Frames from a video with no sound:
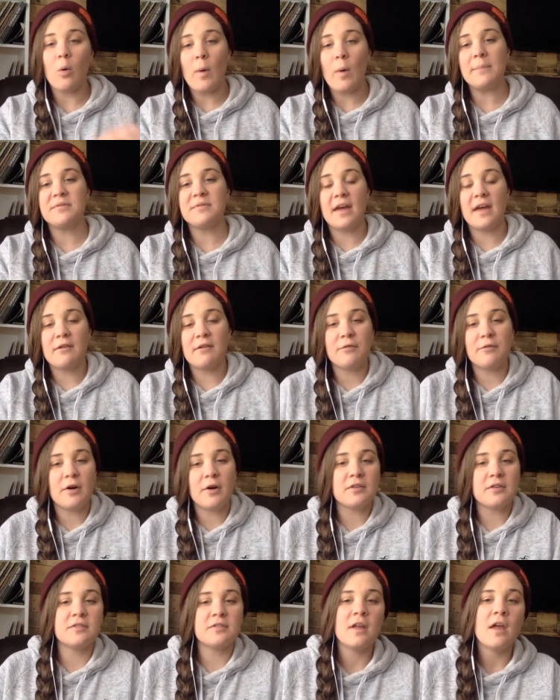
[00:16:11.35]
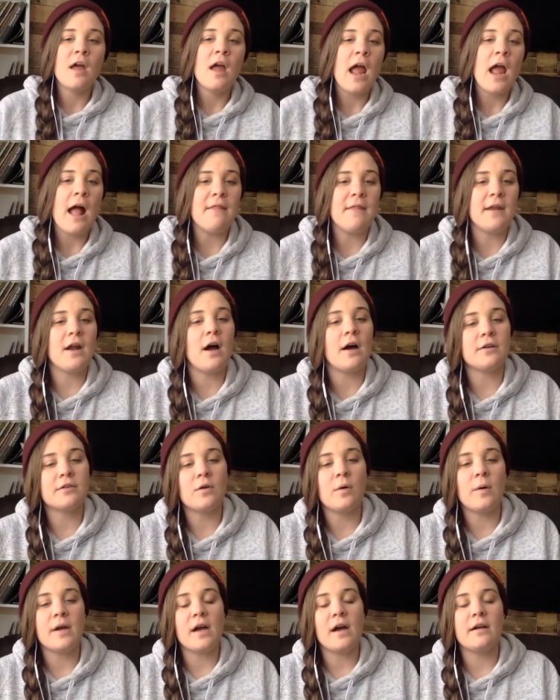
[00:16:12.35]
Website first and then
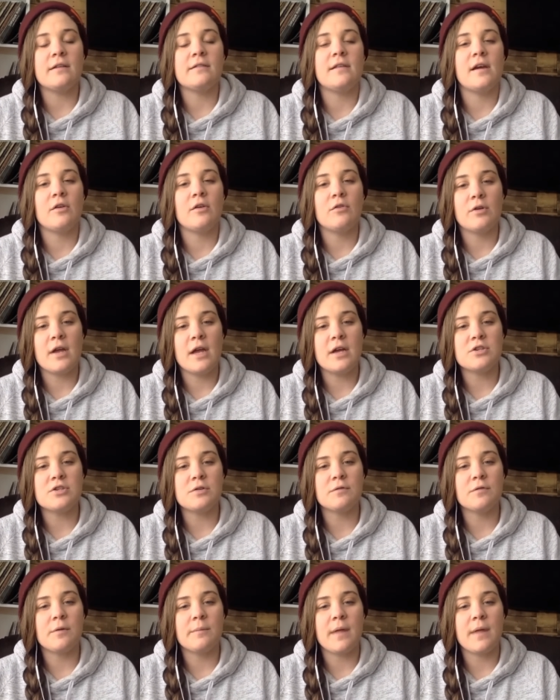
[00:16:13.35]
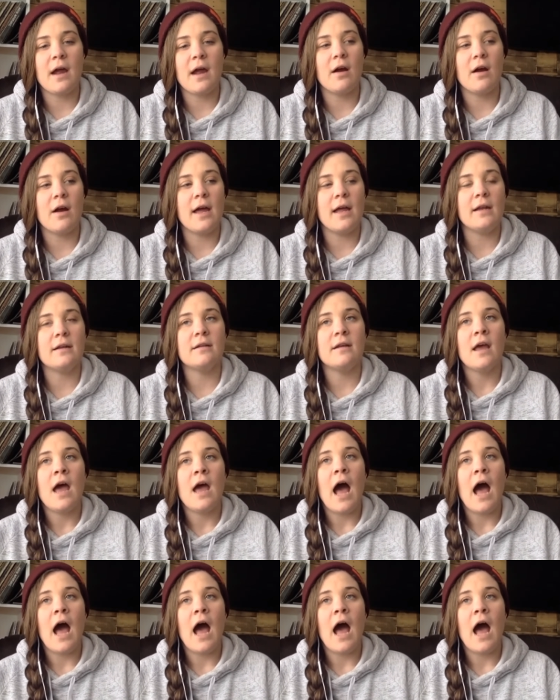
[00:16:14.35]
ongoing content creation from there. And